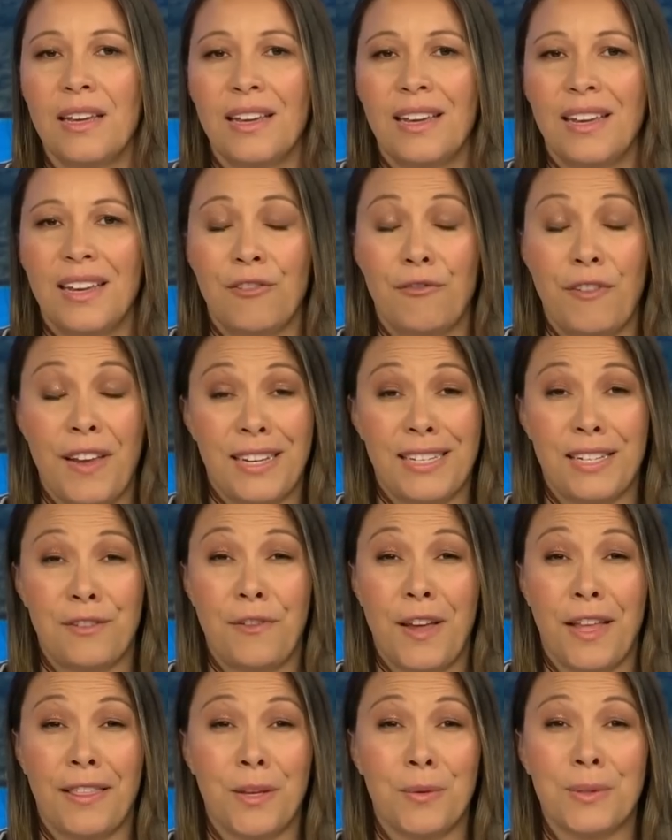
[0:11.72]
In fact, he
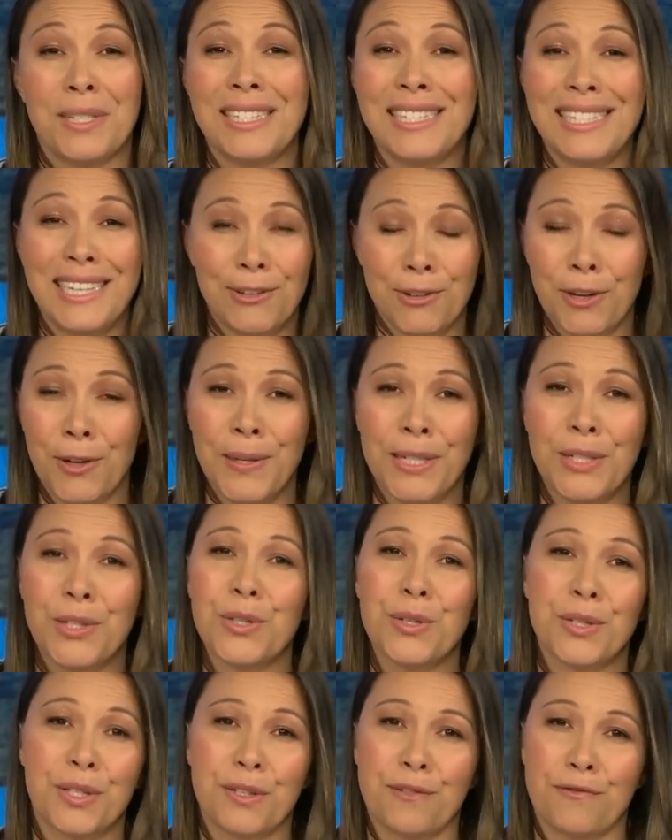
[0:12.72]
found there was zero
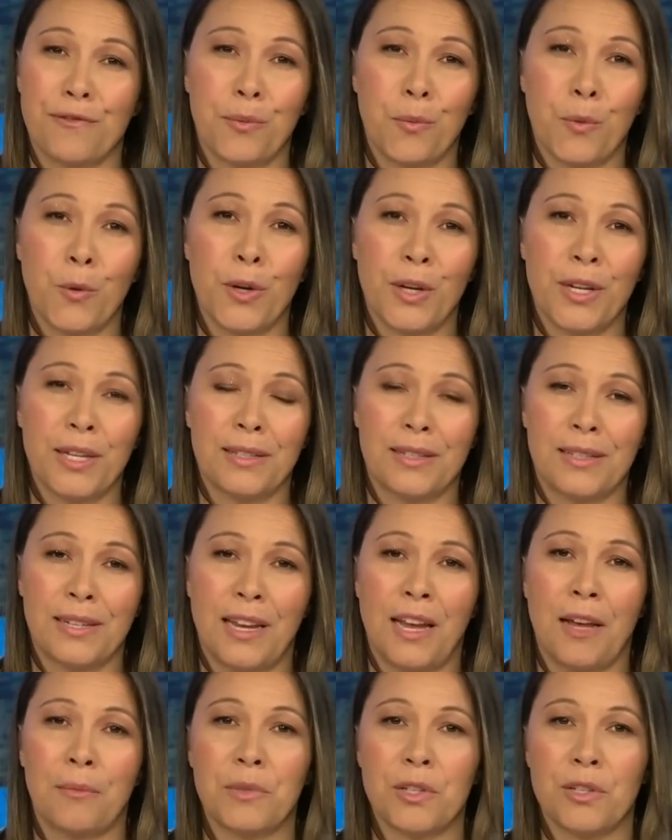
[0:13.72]
interest from workers
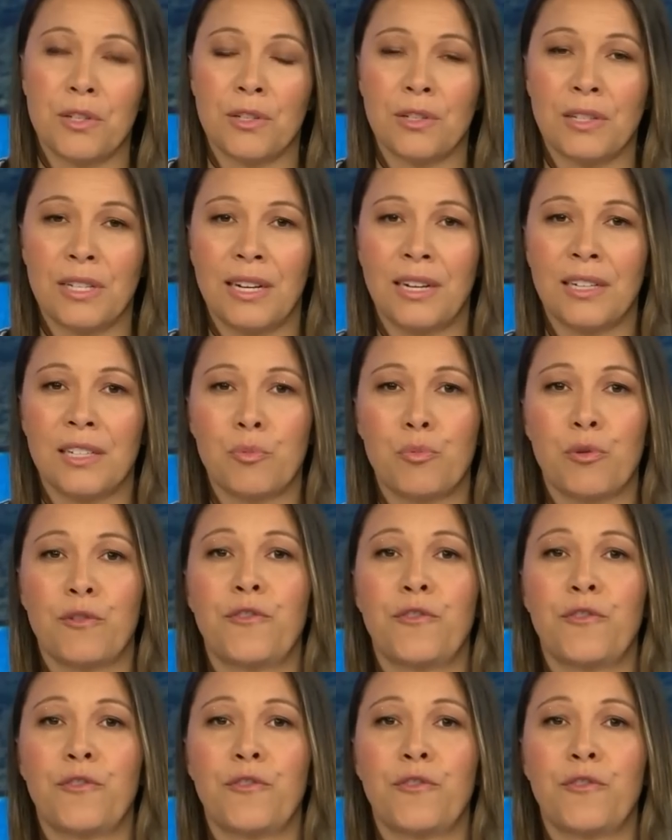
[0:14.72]
to come to New Zealand,